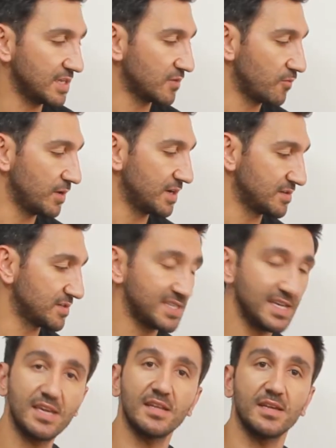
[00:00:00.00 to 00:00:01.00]
that we are
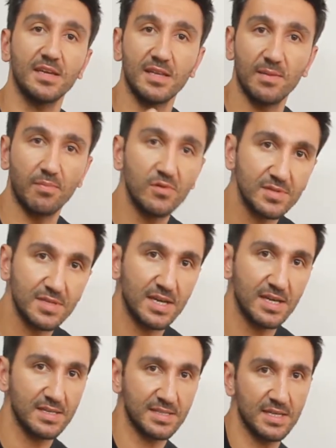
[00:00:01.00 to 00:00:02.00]
seeking in a
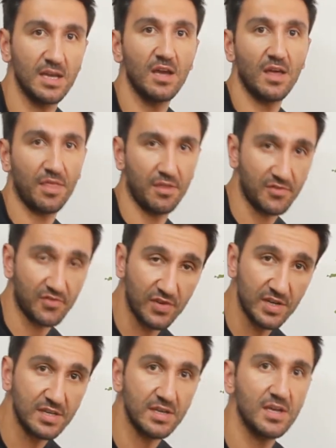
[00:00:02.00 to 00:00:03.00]
bonsai is a thick
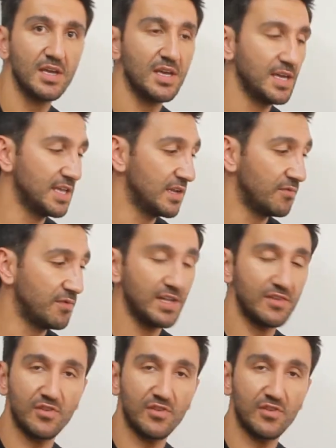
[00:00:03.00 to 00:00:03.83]
trunk and a well